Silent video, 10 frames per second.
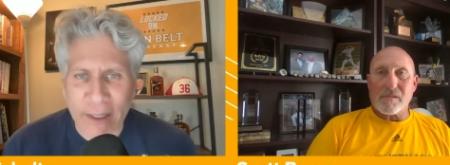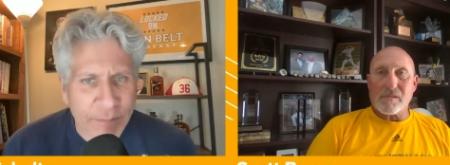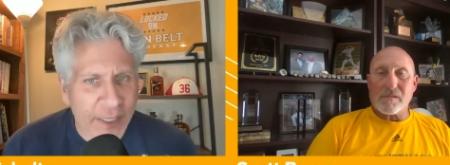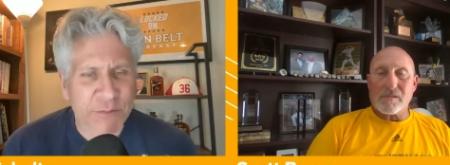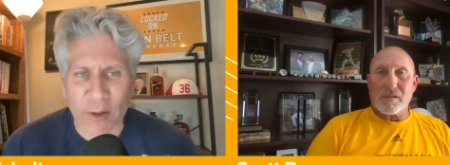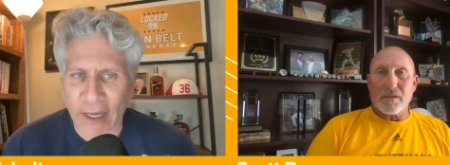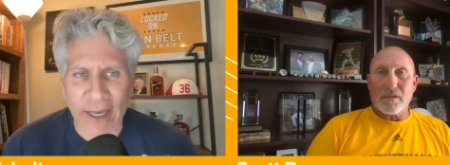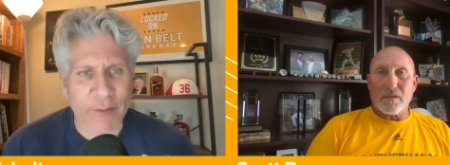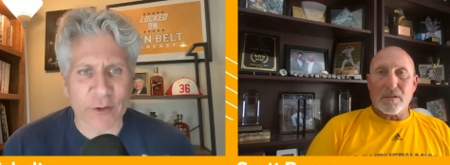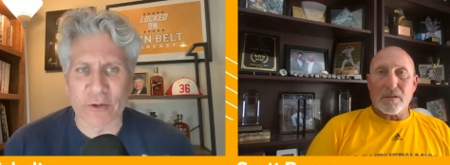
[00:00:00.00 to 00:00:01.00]
Speaker 1: baseball
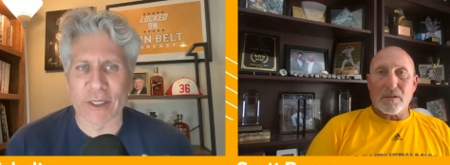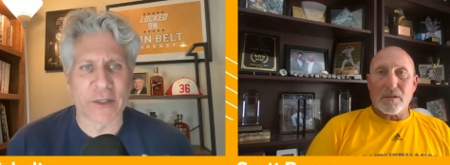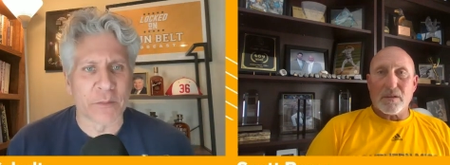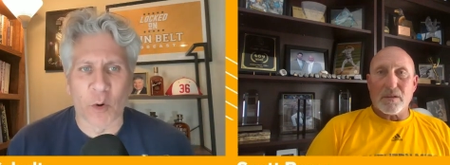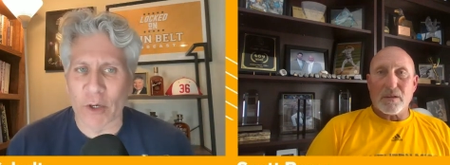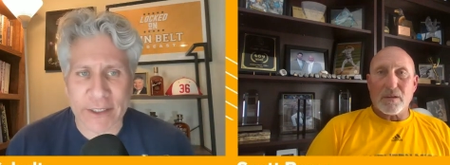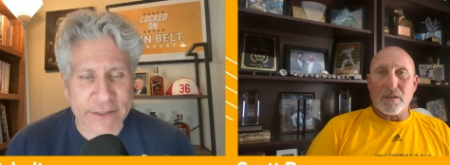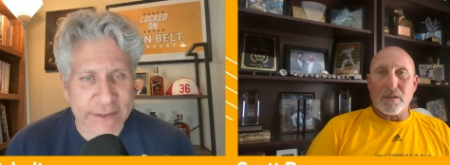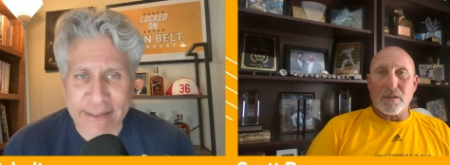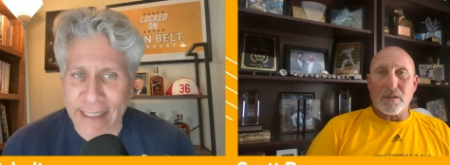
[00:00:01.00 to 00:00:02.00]
game early in the morning
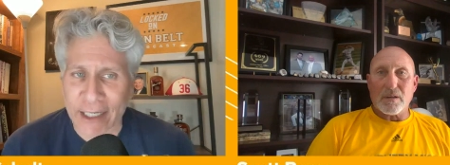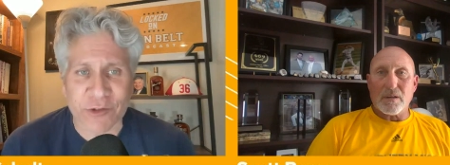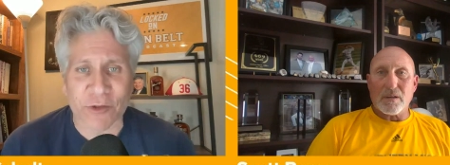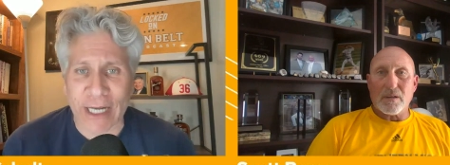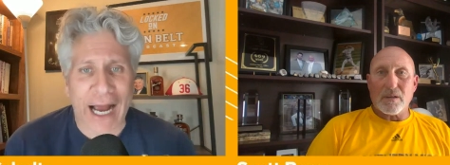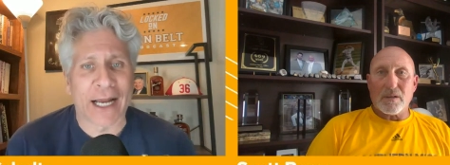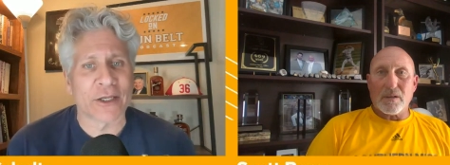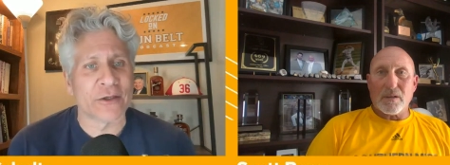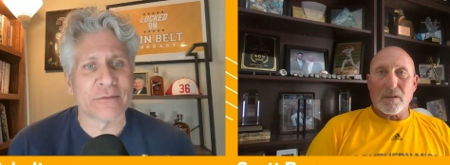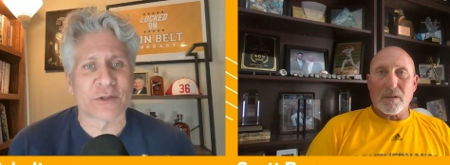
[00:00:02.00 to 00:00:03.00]
because these guys are not
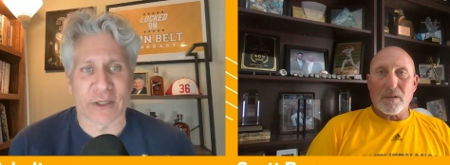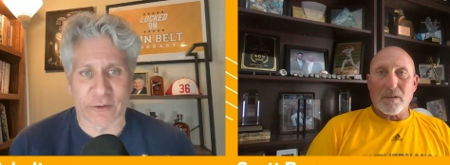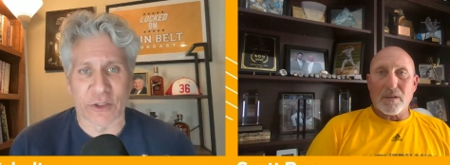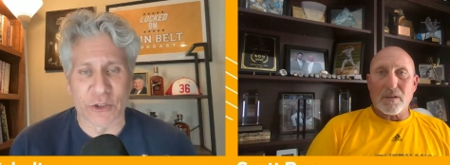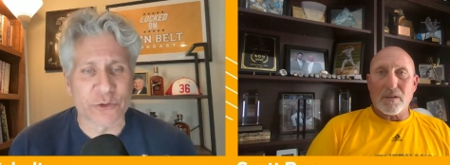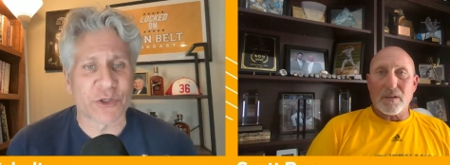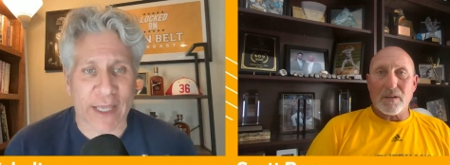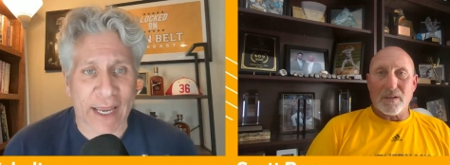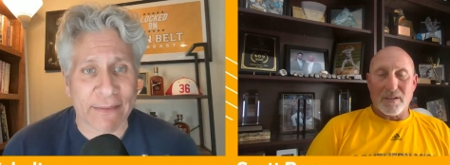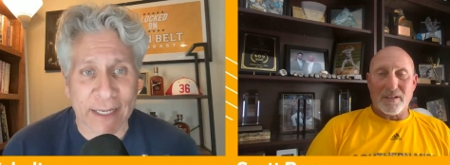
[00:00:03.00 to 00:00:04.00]
generally used to
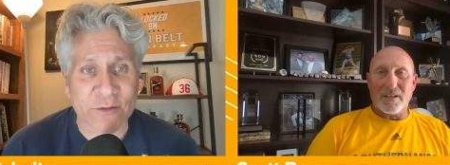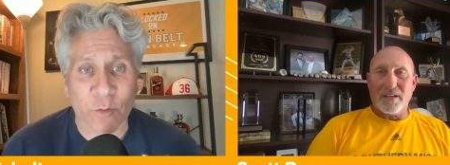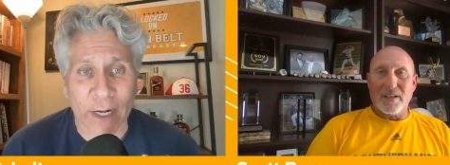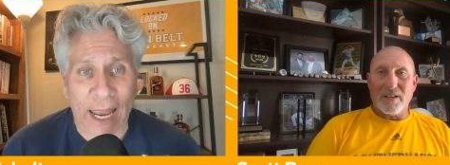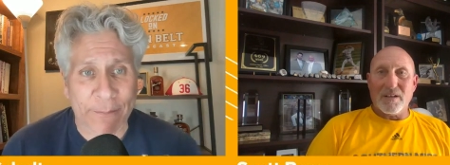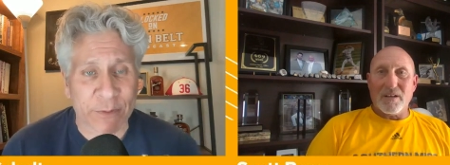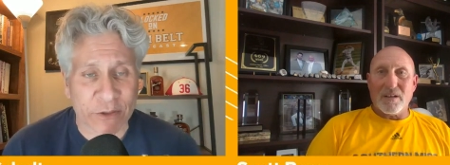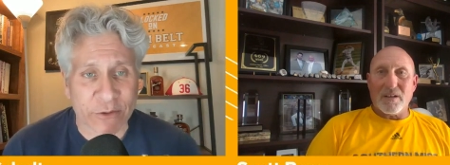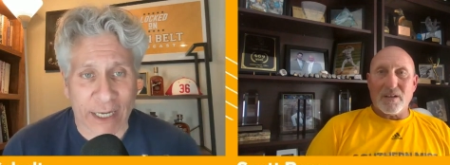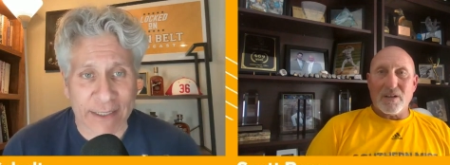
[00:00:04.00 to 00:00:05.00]
that, and that's what happened
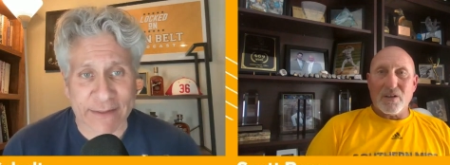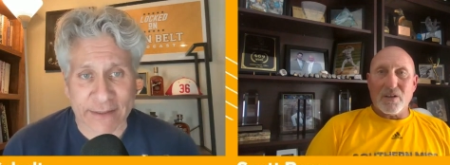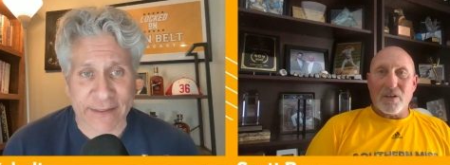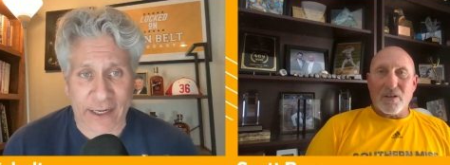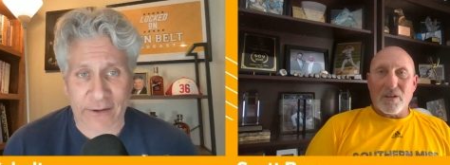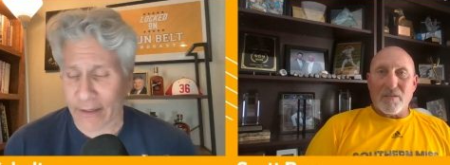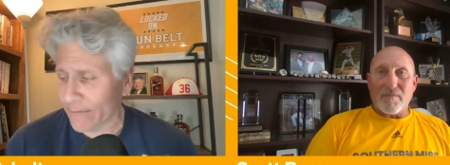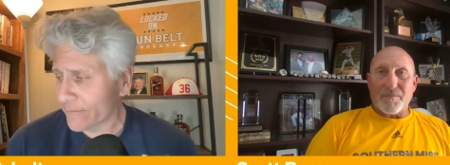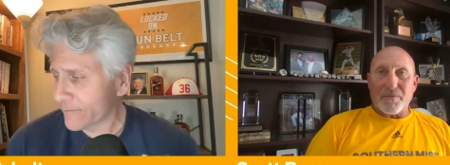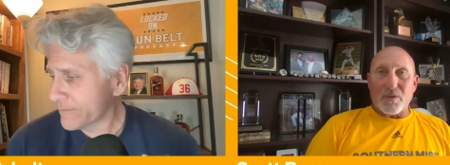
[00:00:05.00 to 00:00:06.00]
to you guys on Saturday.
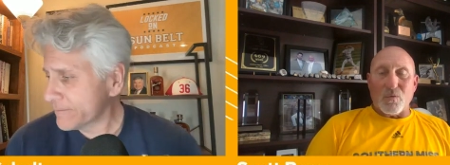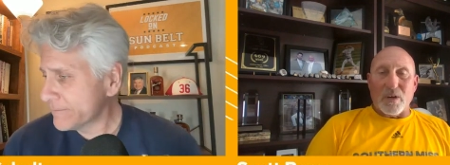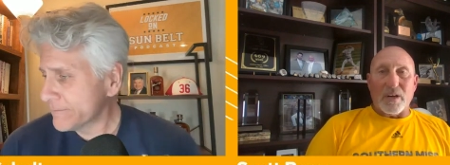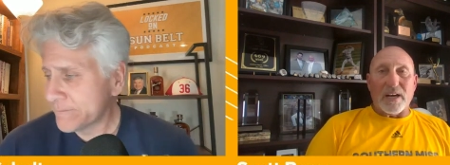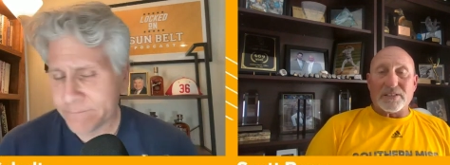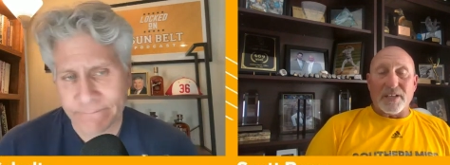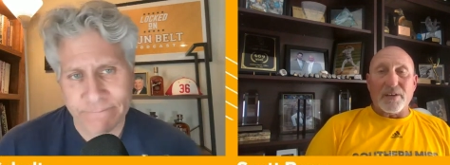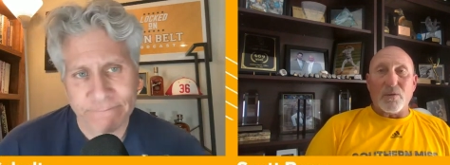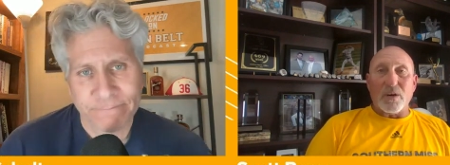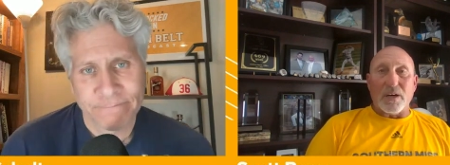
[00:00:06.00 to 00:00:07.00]
Speaker 2: Well, I'll tell
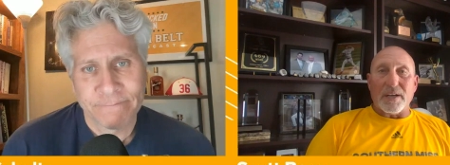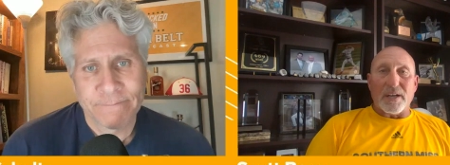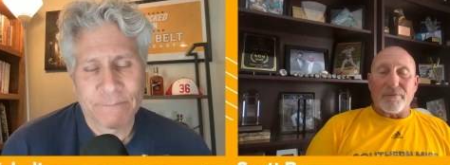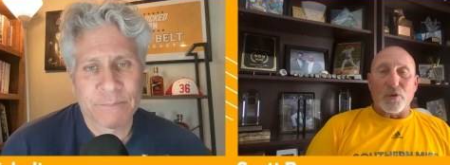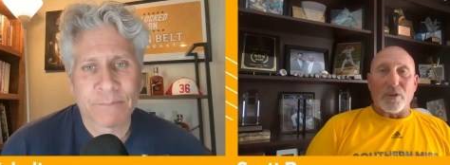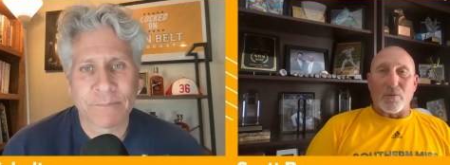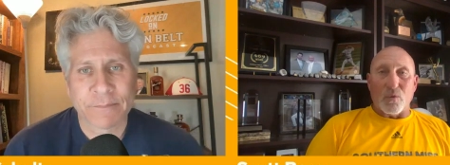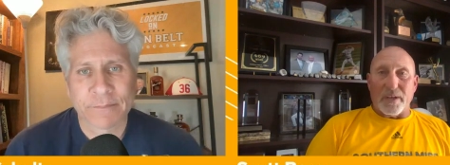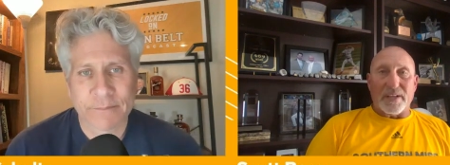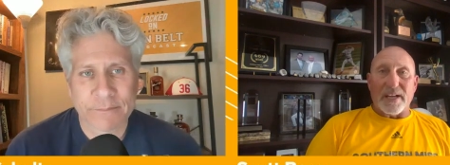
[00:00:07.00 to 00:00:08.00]
you what, if you can
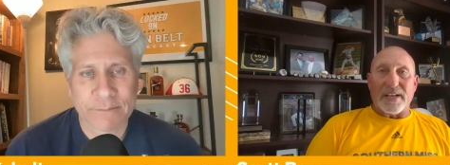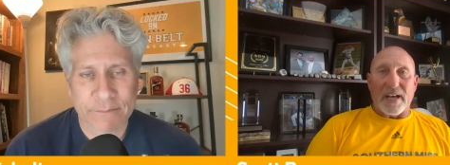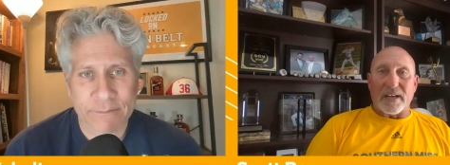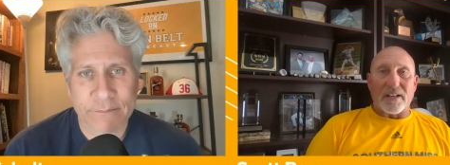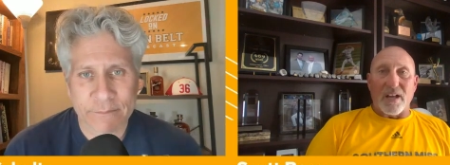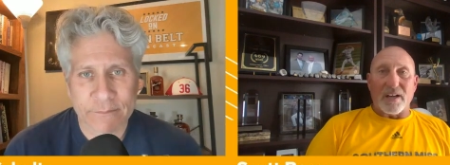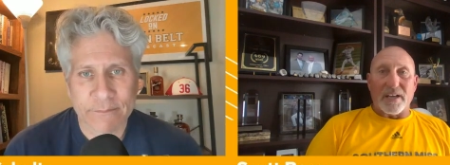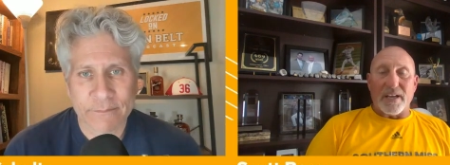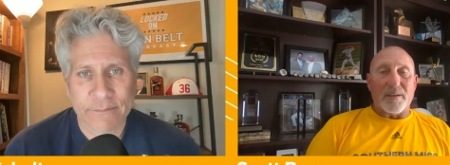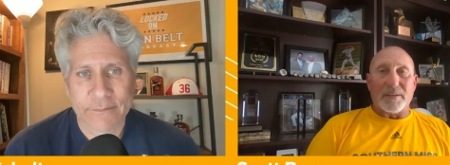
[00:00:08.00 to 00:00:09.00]
win that nine o'clock
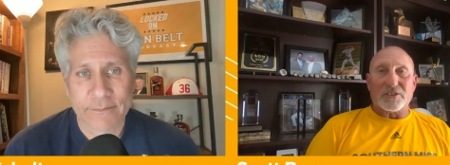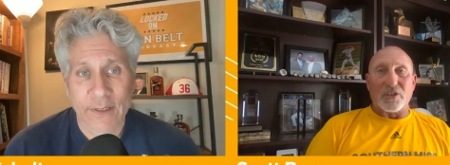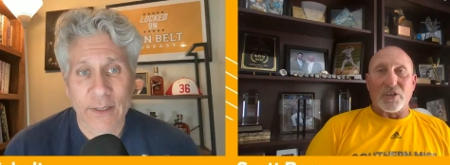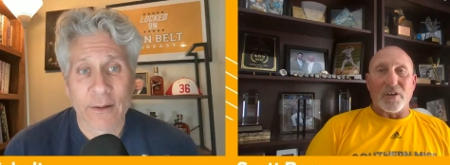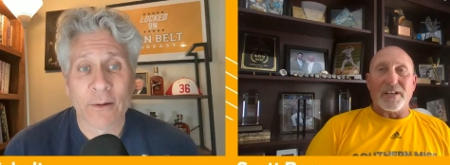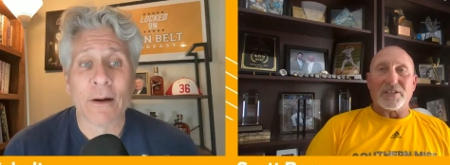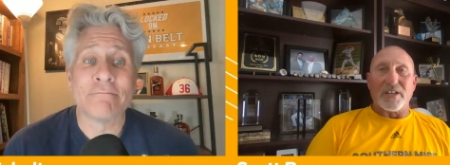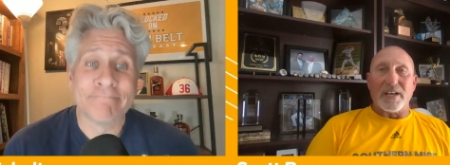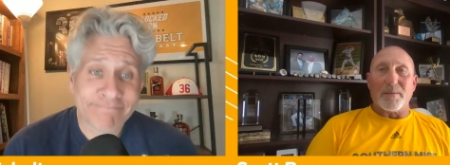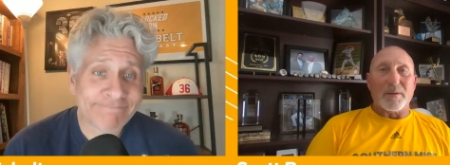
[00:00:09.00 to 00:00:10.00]
game, it's the
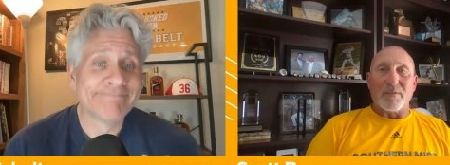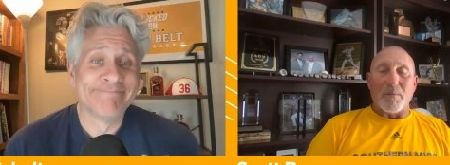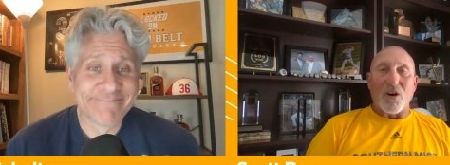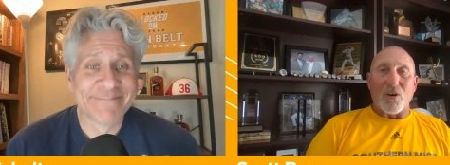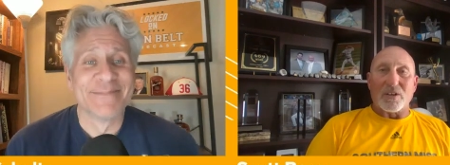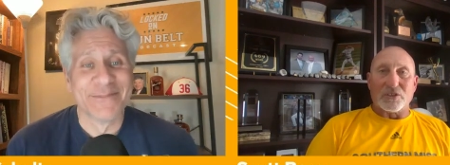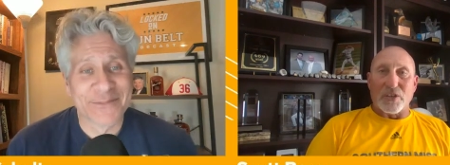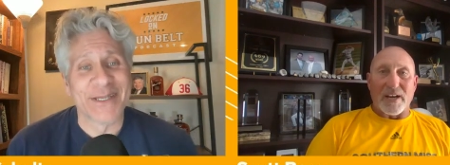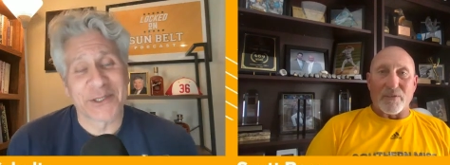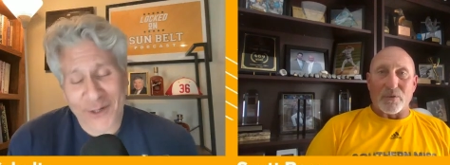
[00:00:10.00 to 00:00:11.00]
greatest game of them all because
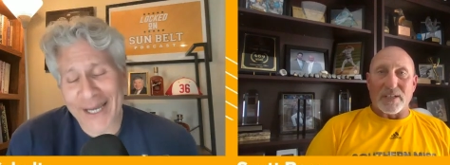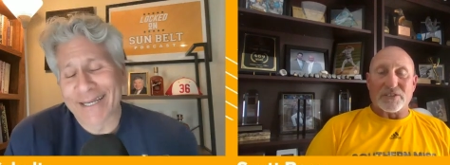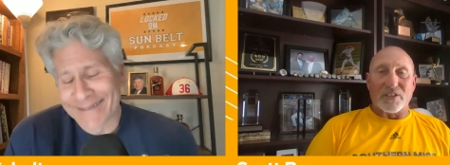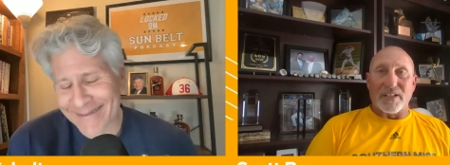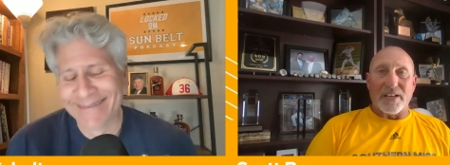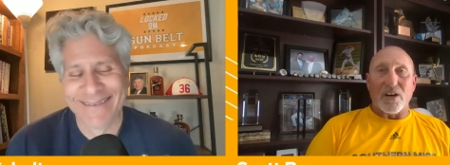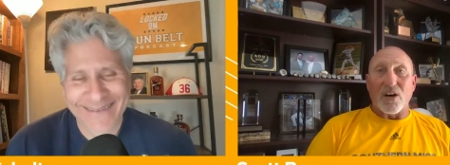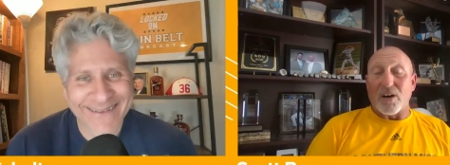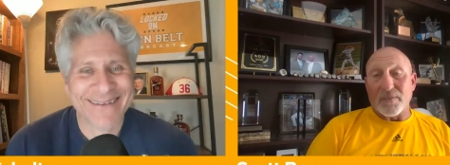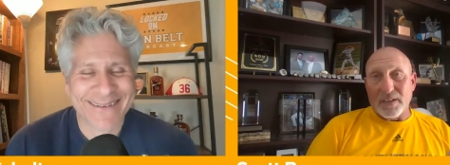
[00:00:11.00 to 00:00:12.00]
you have That's the right. rest of the day off.